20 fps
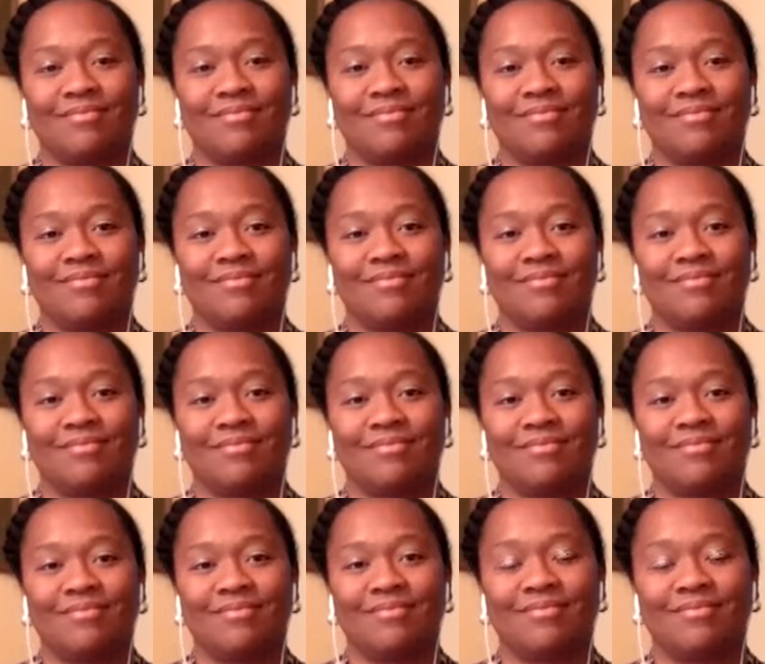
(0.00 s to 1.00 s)

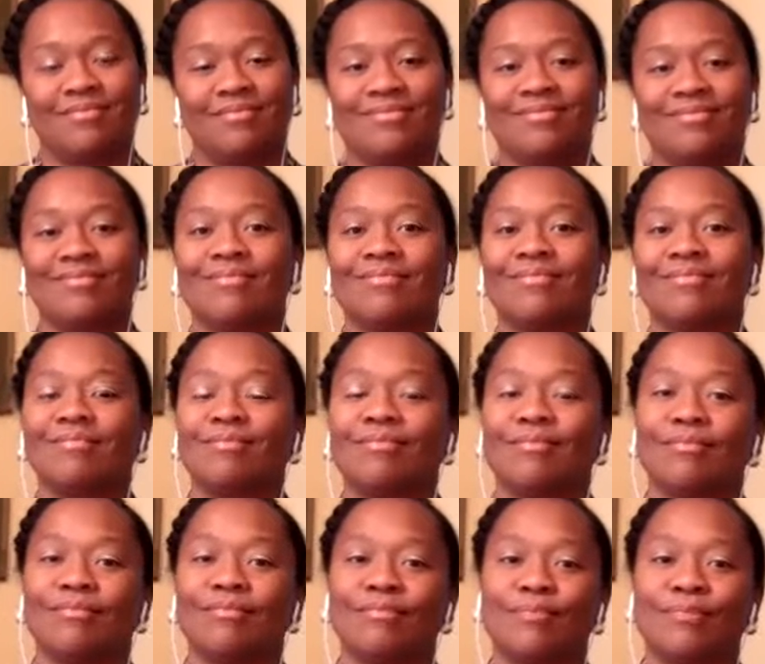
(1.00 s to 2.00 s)

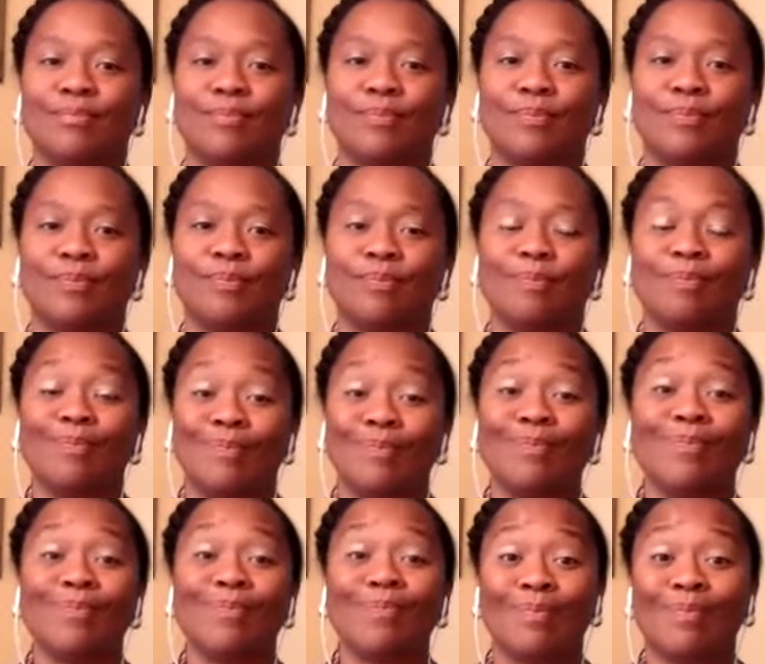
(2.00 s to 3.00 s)

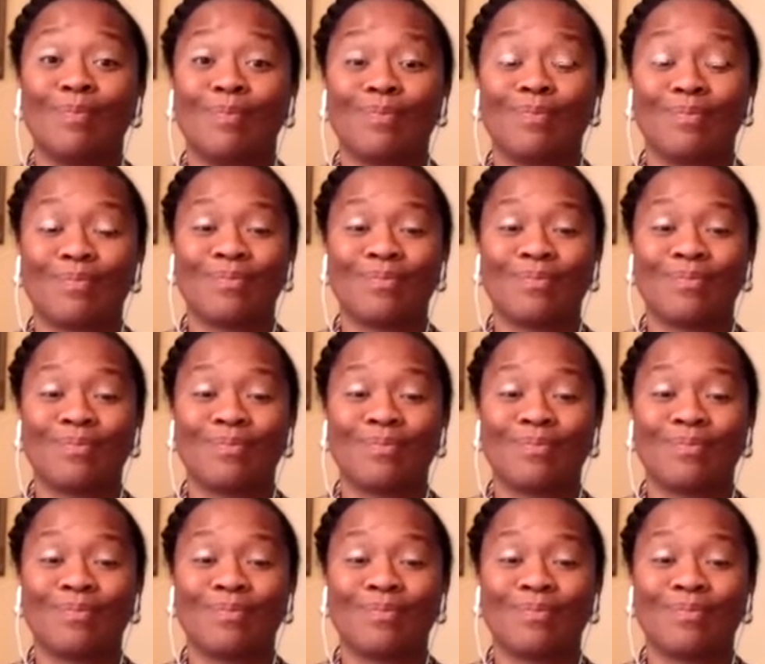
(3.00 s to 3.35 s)
The person shown says nothing.